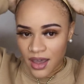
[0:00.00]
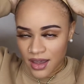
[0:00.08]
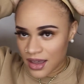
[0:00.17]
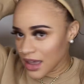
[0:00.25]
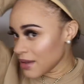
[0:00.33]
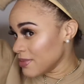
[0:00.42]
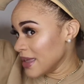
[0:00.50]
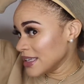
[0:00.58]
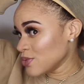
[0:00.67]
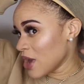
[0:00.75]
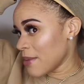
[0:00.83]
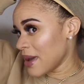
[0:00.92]

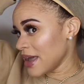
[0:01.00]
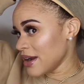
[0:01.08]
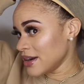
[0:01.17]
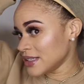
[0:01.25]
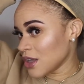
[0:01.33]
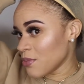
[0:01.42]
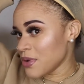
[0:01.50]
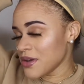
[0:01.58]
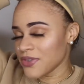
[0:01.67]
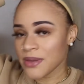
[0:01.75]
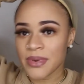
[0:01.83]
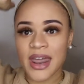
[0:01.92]
That's why my hair is so
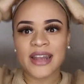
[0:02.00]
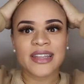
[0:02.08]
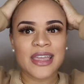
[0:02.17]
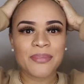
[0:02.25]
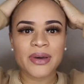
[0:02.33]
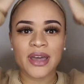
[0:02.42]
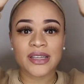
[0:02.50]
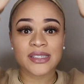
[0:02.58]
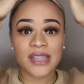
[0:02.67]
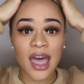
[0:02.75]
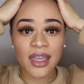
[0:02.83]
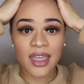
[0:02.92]
puffy, but I did put a
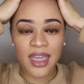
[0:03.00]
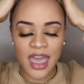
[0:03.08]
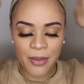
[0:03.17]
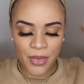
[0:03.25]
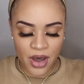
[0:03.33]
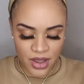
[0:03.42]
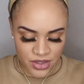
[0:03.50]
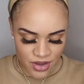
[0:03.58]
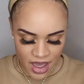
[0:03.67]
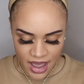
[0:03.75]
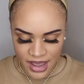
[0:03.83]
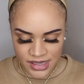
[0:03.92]
stocking cap on, you
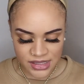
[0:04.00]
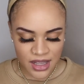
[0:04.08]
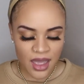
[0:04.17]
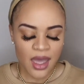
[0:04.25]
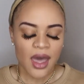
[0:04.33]
guys.